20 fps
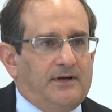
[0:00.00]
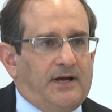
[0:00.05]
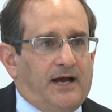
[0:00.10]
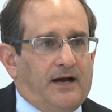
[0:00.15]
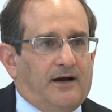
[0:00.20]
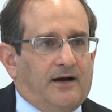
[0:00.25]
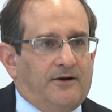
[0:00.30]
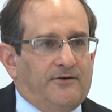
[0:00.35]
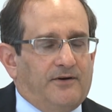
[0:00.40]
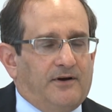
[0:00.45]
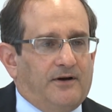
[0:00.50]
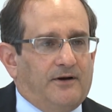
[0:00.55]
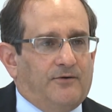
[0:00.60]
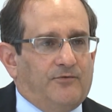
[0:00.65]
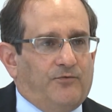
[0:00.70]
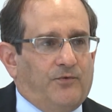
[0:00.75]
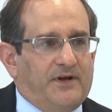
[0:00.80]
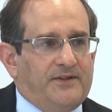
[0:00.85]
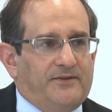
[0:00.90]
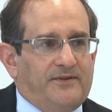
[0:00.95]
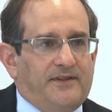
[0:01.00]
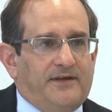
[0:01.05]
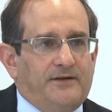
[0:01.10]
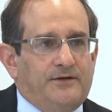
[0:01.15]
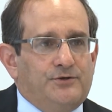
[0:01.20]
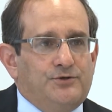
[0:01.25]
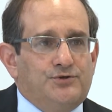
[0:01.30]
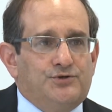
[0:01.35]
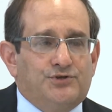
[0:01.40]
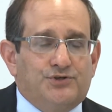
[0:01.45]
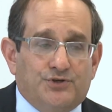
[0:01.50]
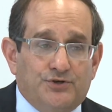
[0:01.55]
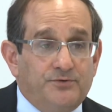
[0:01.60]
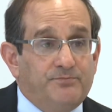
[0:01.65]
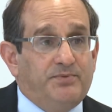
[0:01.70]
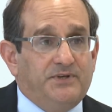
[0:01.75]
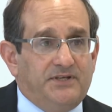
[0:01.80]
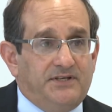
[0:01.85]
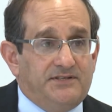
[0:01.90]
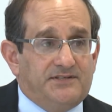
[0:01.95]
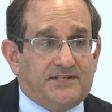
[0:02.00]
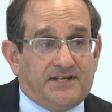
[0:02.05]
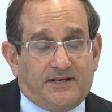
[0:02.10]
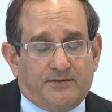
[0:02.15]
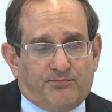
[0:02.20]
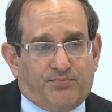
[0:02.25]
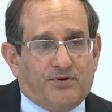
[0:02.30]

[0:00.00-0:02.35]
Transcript: of whether they should be, say,